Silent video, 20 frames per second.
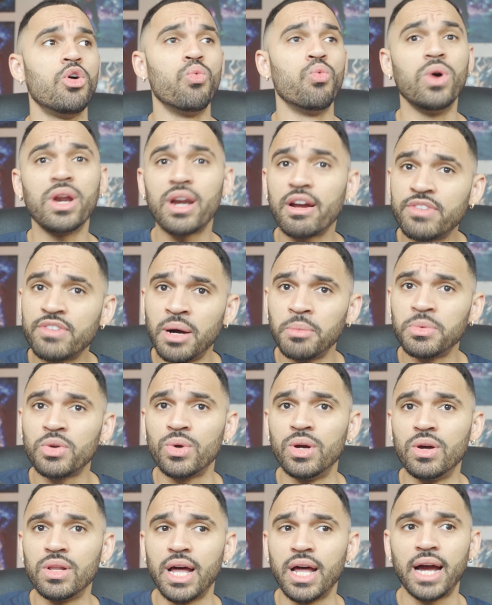What I've come to
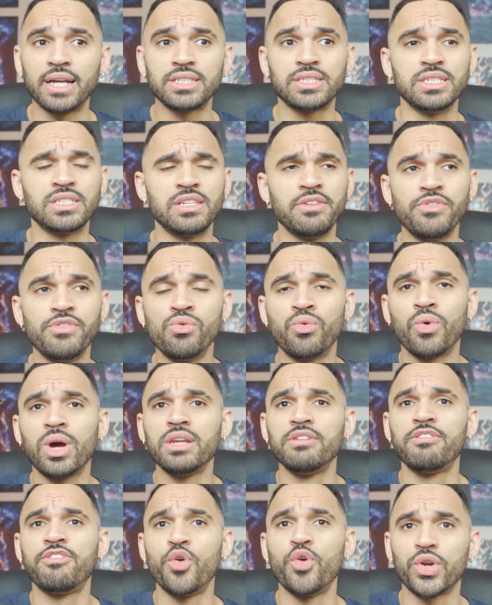realize is if you
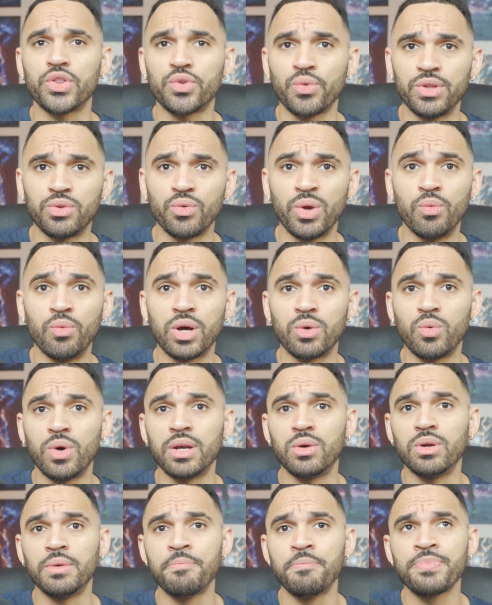run the
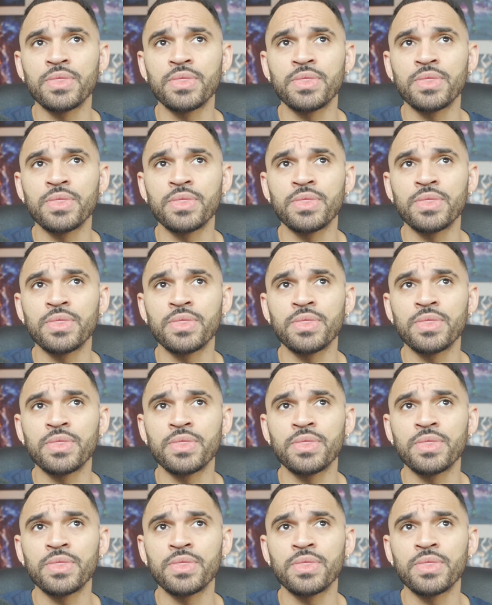43311